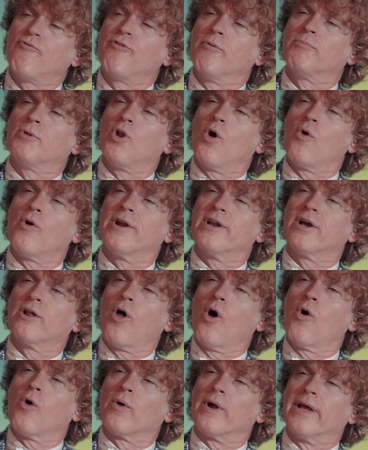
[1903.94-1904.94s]
from glory to
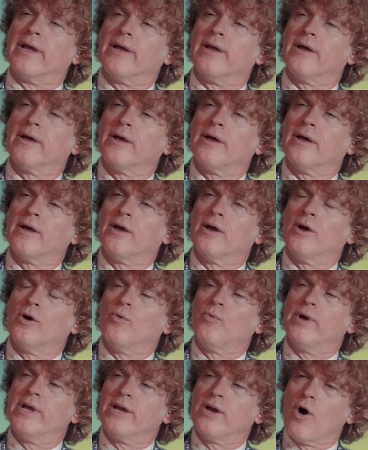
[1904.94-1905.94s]
glory
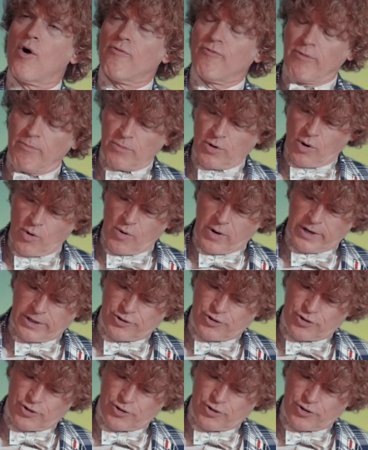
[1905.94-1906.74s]
we go from glory